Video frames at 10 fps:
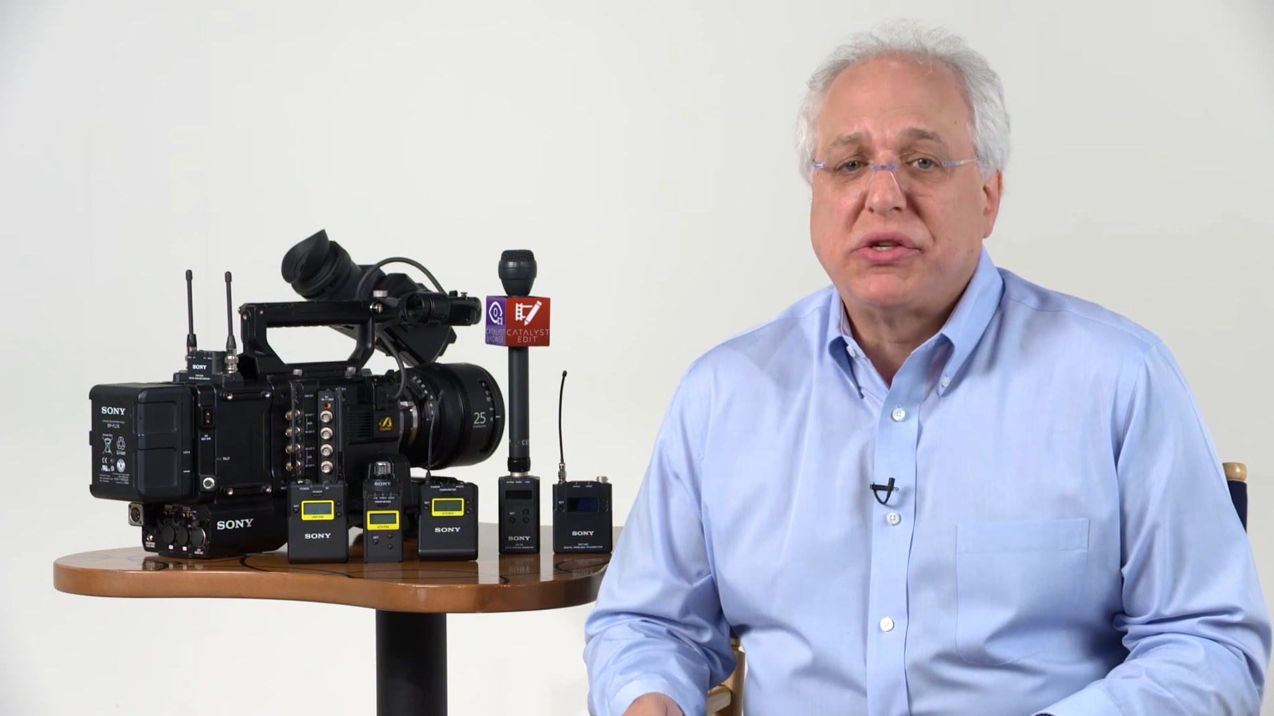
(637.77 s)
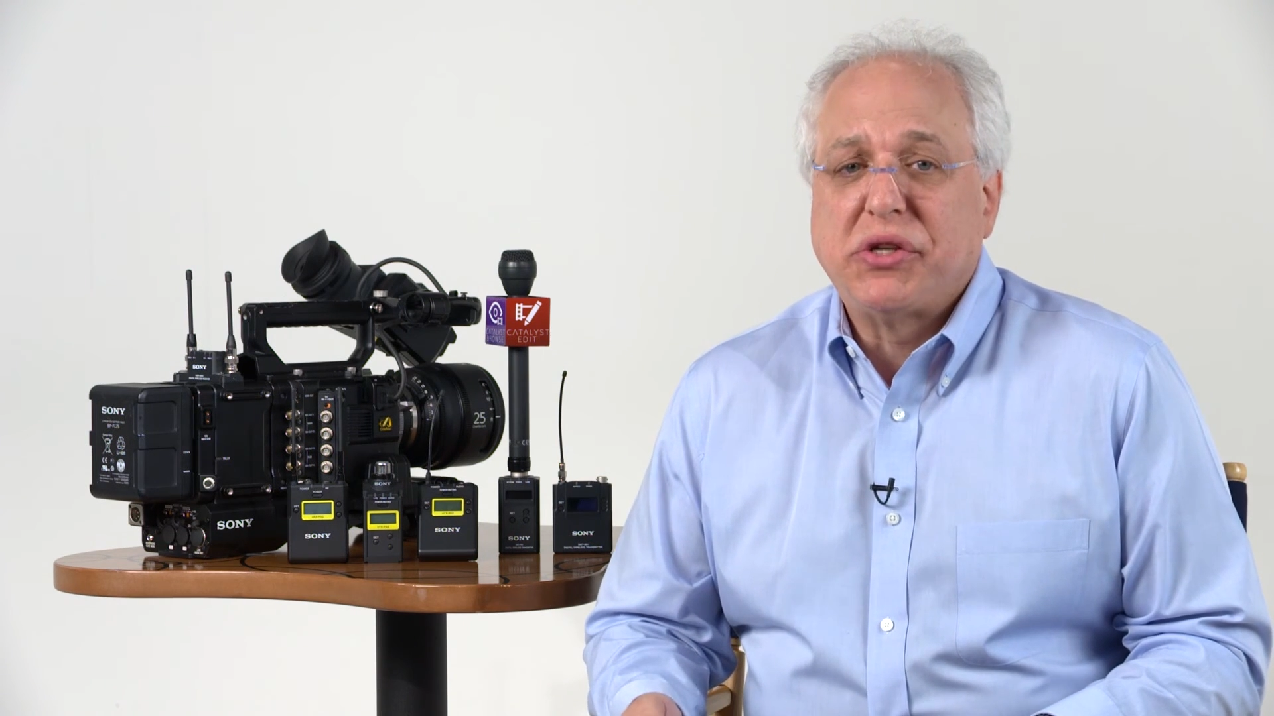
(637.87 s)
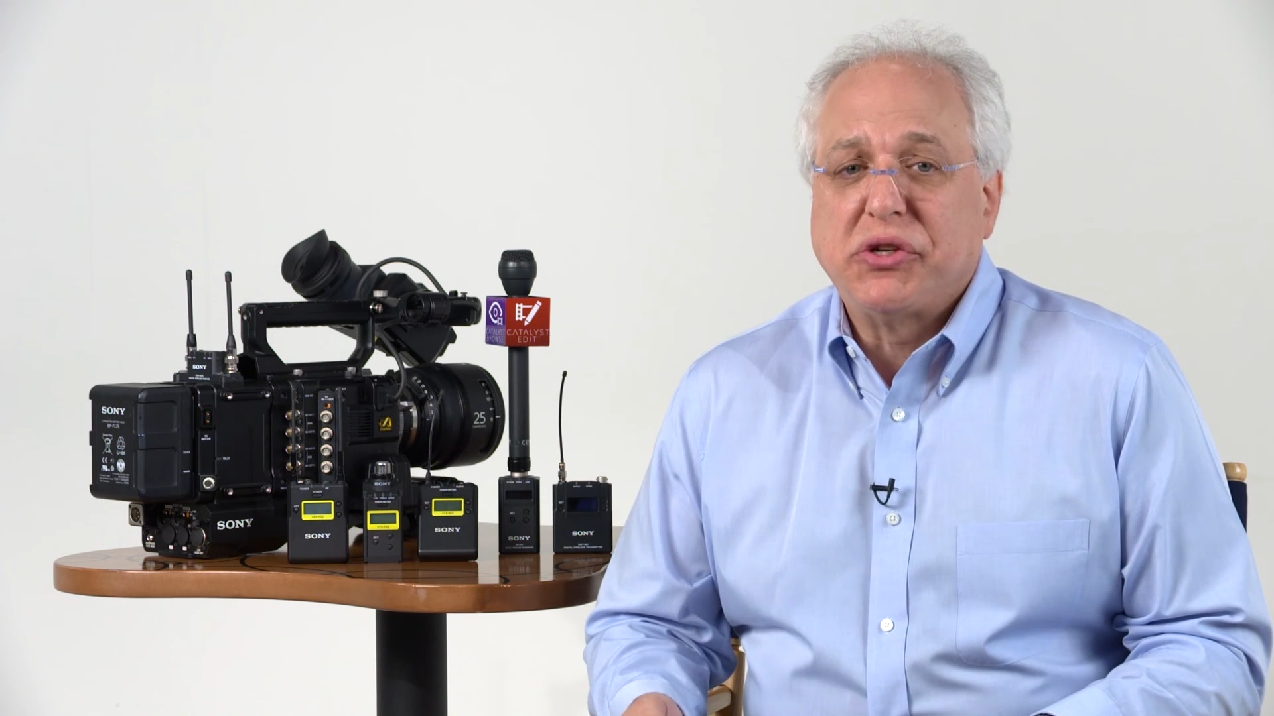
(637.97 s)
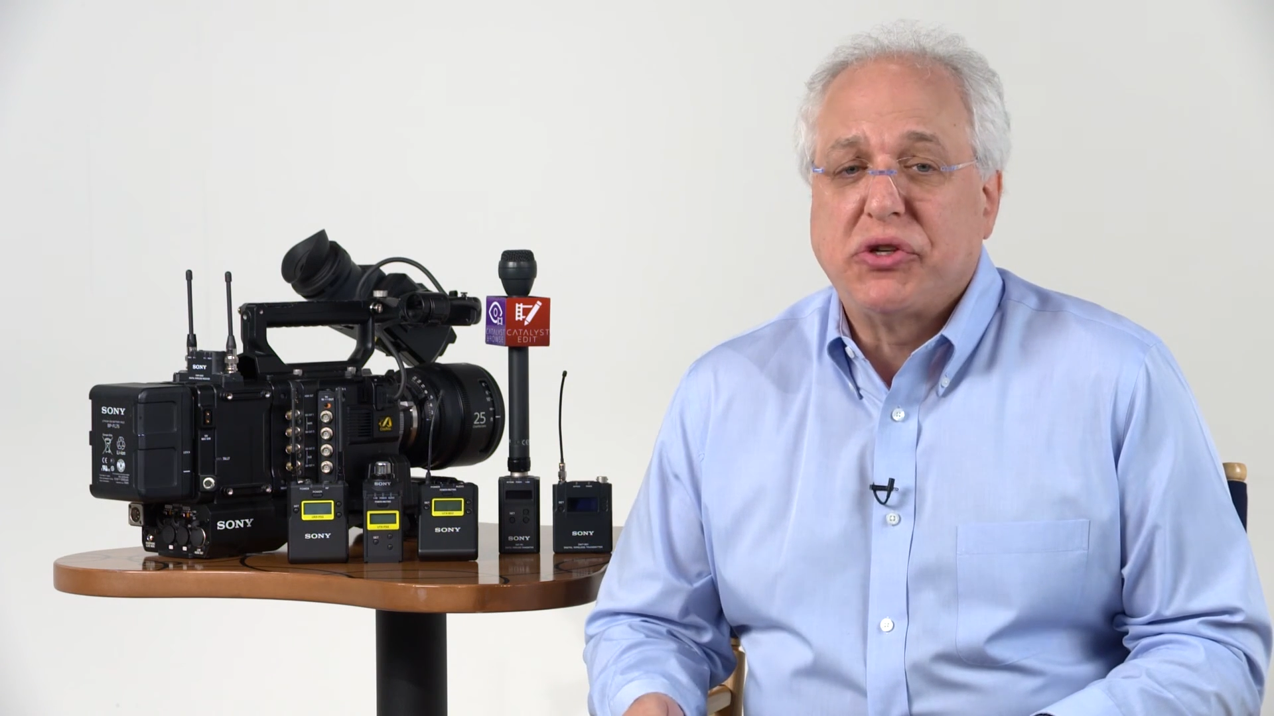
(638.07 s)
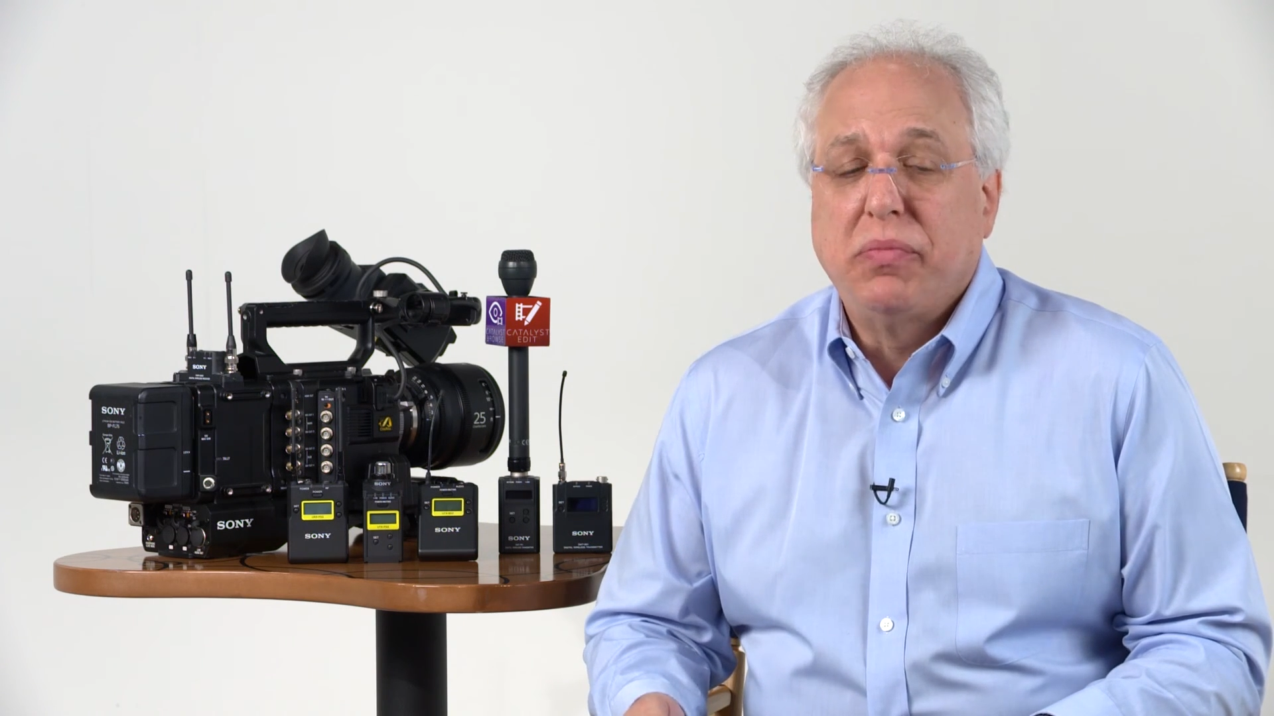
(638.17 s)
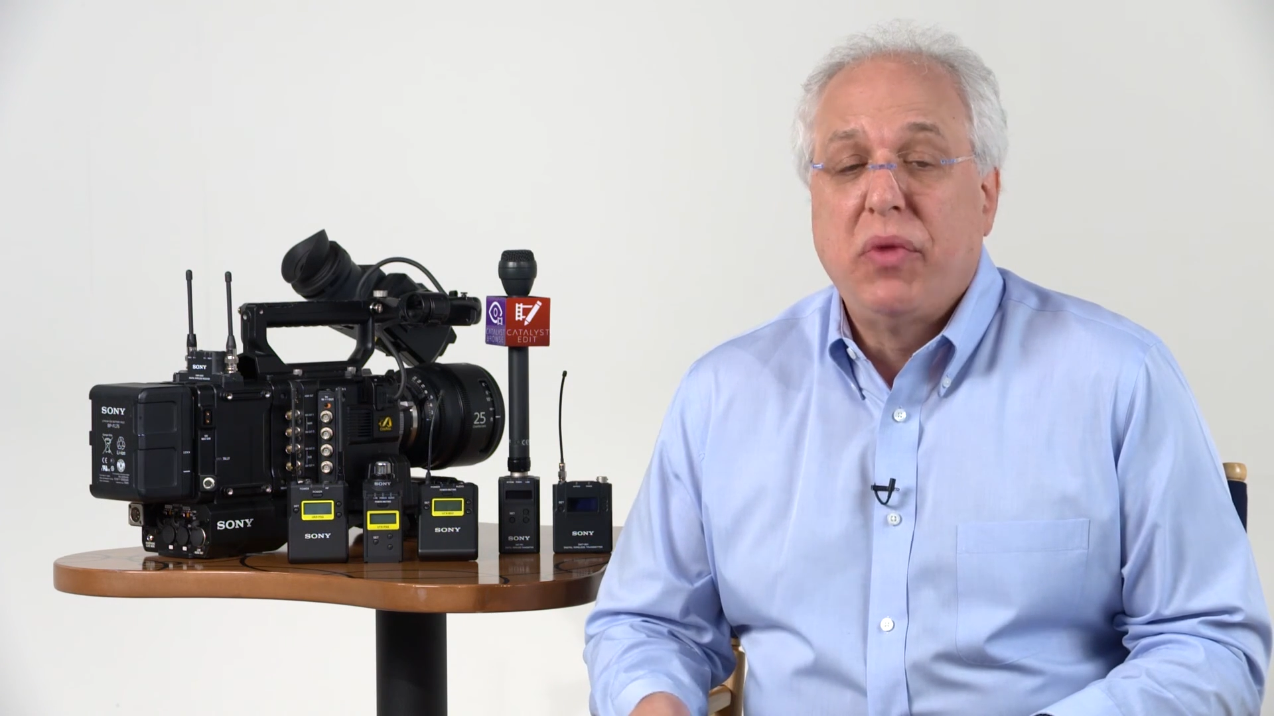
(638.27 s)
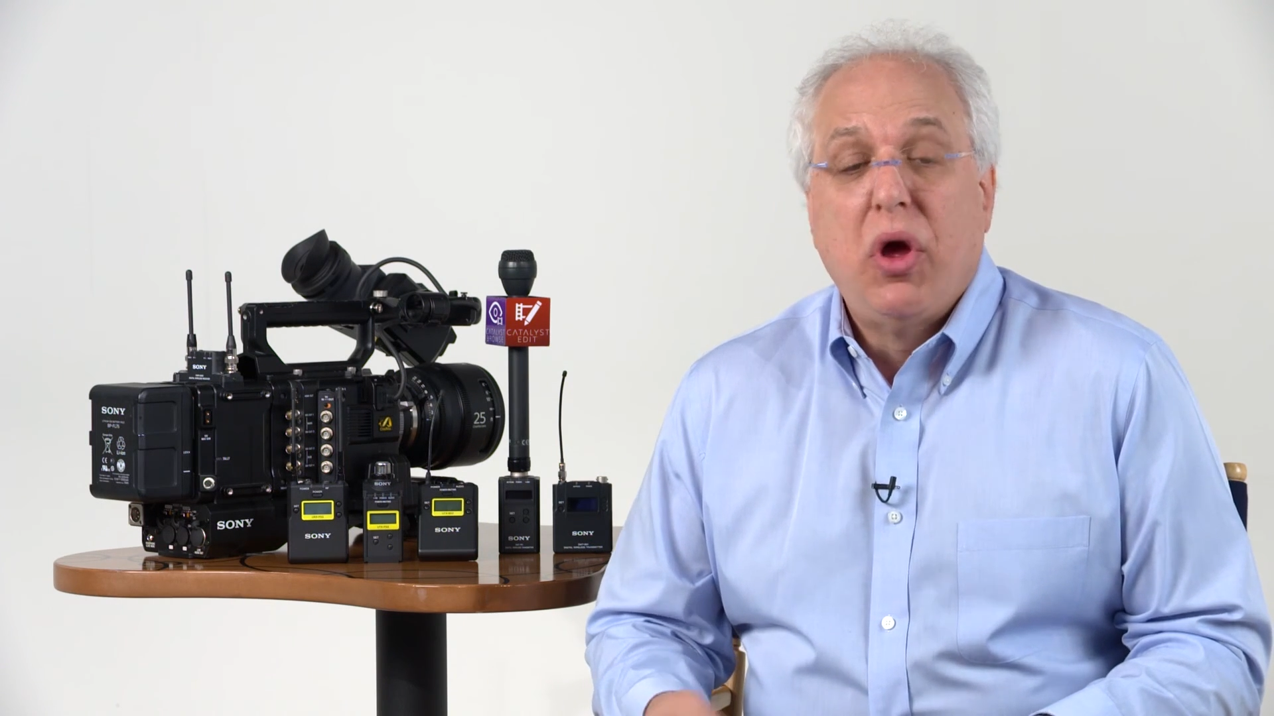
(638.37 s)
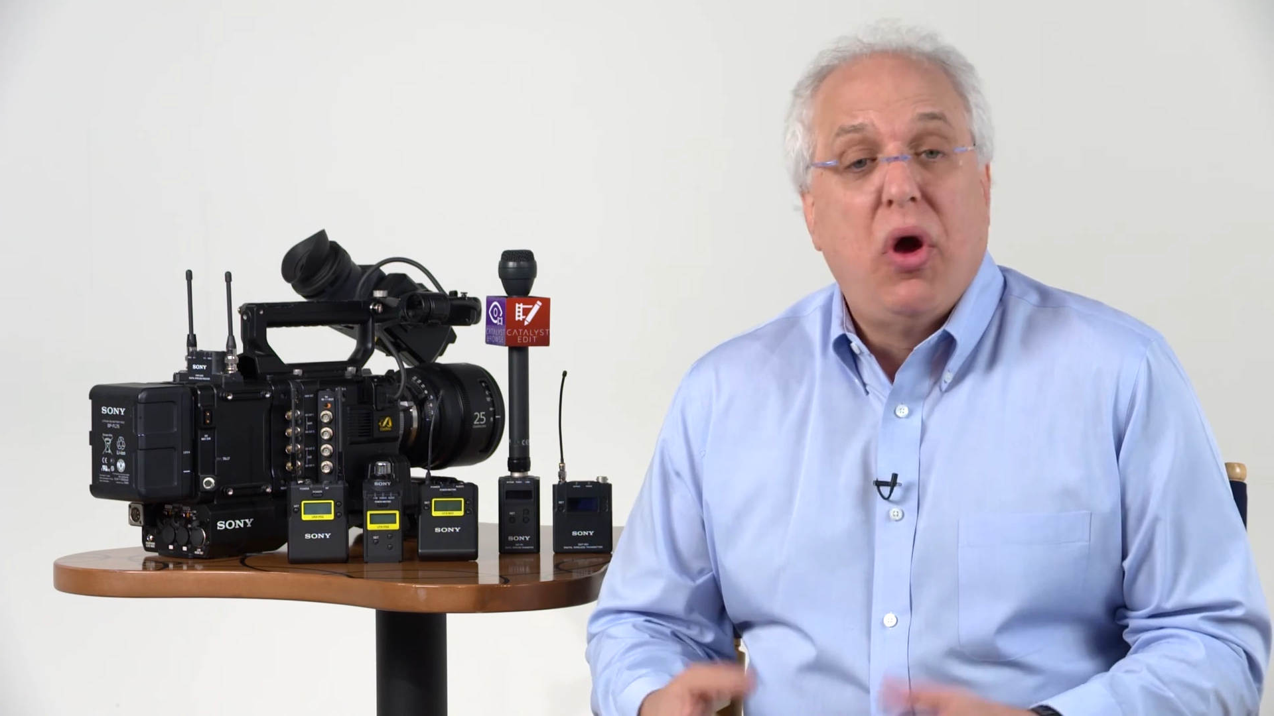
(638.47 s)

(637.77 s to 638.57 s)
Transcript: system